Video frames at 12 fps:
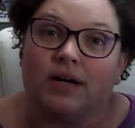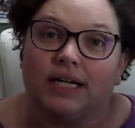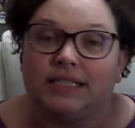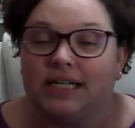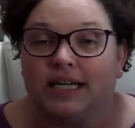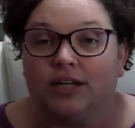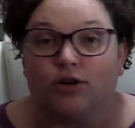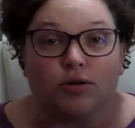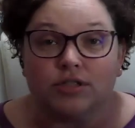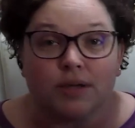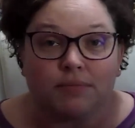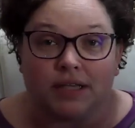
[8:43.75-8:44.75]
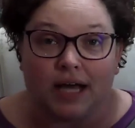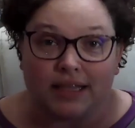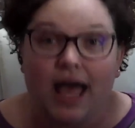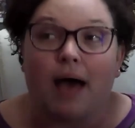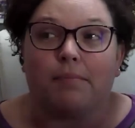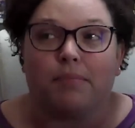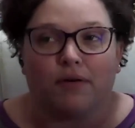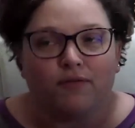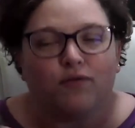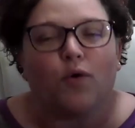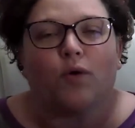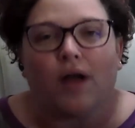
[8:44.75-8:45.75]
it's in or something like that
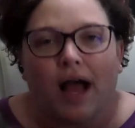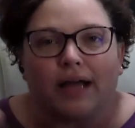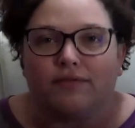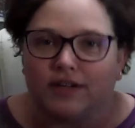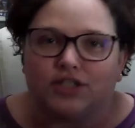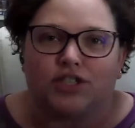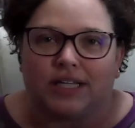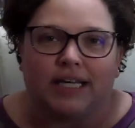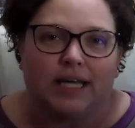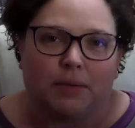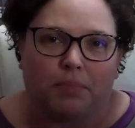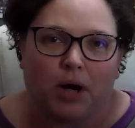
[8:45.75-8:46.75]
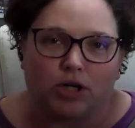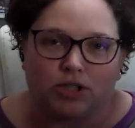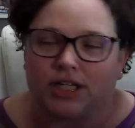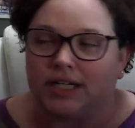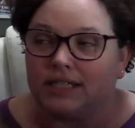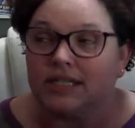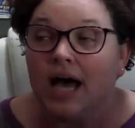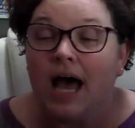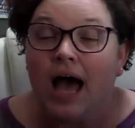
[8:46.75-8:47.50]
before I officially hit purchase.